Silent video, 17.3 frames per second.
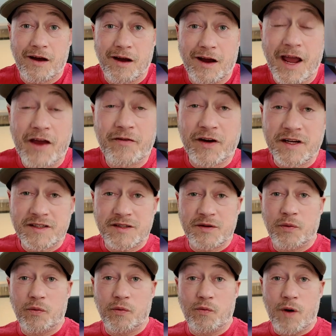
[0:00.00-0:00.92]
Hey friends,
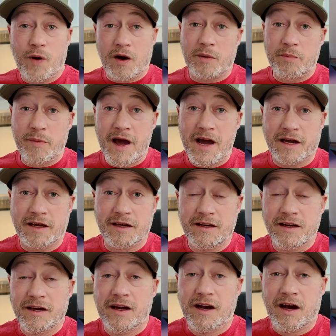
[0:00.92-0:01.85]
welcome back.
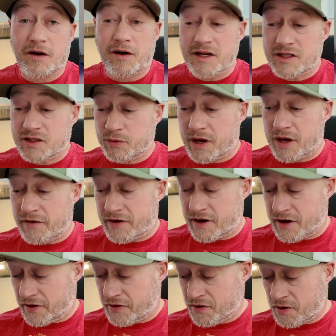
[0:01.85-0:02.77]
Alright, so we have
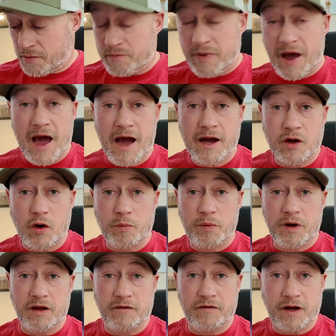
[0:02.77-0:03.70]
another pack
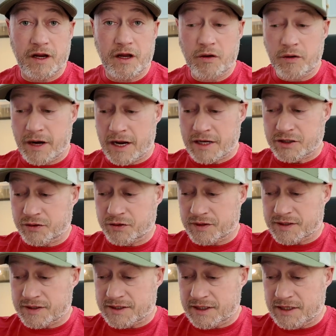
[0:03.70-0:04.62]
opening video, and as you
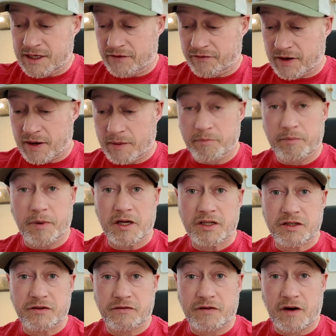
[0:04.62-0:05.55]
can see, I've got a
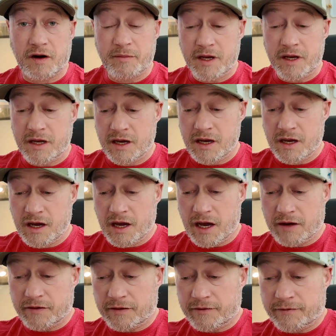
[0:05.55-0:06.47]
bunch in front of me.
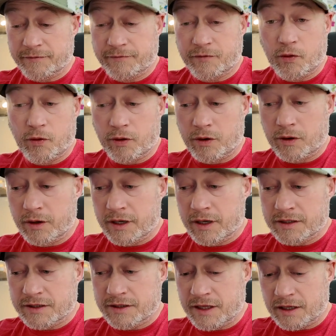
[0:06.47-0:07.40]
I've got 4
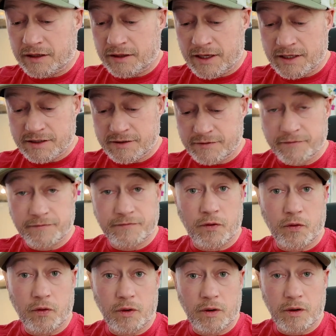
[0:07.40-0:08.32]
Into the Inklands,
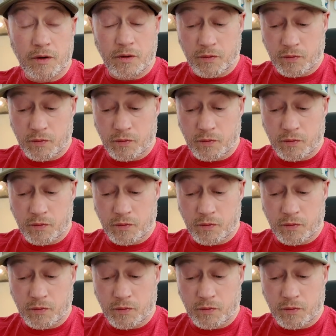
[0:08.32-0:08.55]
4